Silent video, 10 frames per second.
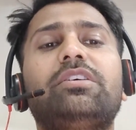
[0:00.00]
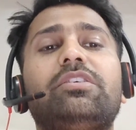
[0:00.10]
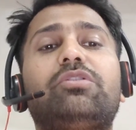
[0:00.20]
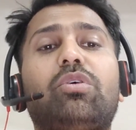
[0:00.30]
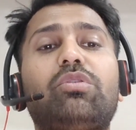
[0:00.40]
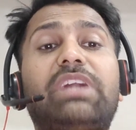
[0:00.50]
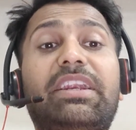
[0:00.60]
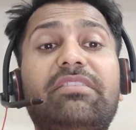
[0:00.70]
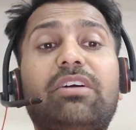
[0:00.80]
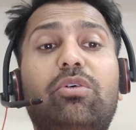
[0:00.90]
So
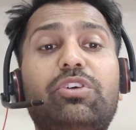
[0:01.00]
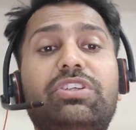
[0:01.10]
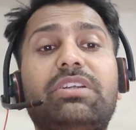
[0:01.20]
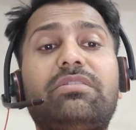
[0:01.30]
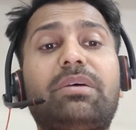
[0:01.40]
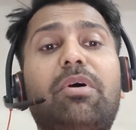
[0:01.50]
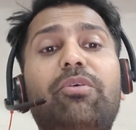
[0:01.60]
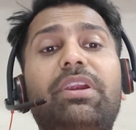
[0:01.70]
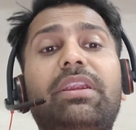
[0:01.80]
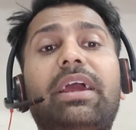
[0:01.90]
that is the questions
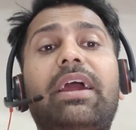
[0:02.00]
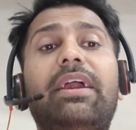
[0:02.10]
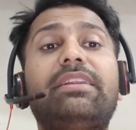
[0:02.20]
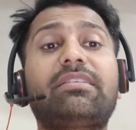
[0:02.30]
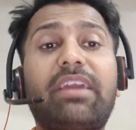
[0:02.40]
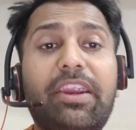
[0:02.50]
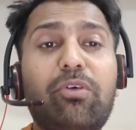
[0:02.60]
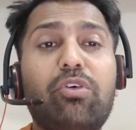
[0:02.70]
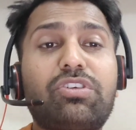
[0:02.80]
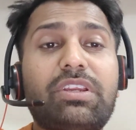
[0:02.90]
about it. And the second
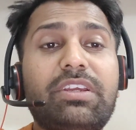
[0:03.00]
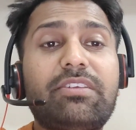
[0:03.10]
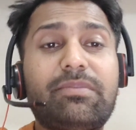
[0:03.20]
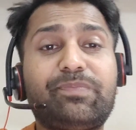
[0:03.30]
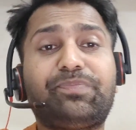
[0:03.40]
question is,